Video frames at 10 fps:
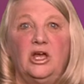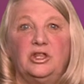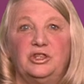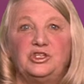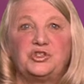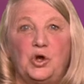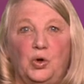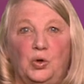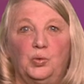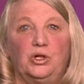This
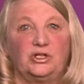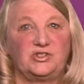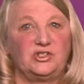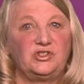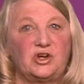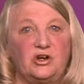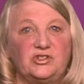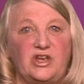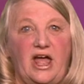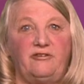goal will assist our
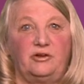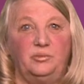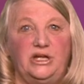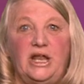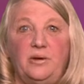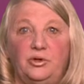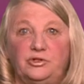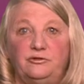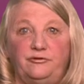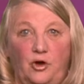staff on being able
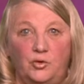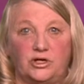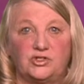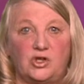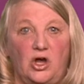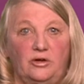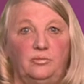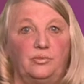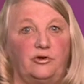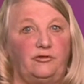to focus on
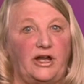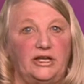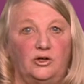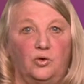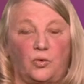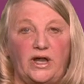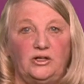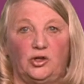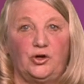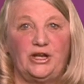providing great
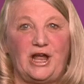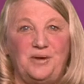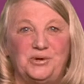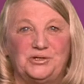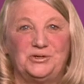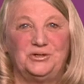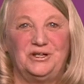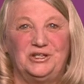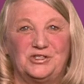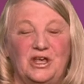learning
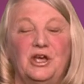opportunities